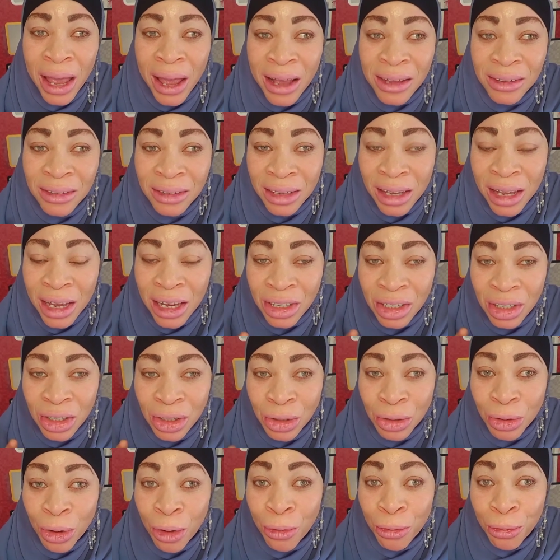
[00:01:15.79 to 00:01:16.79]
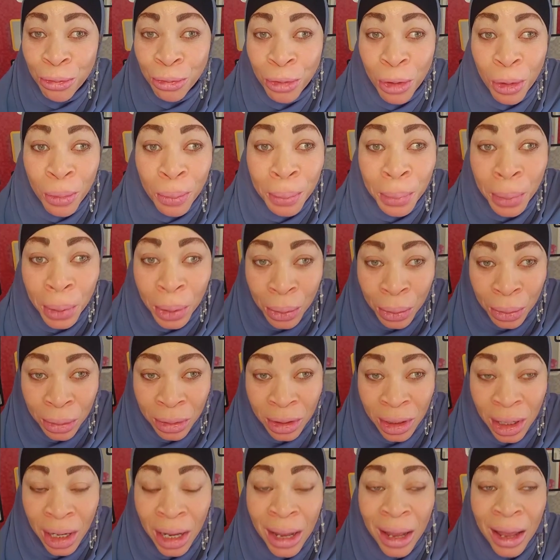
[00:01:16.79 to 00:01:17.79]
SH sulfur
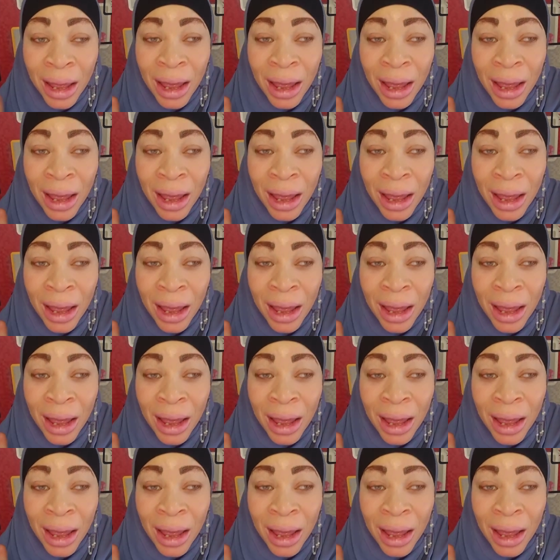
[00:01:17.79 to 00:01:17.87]
bond.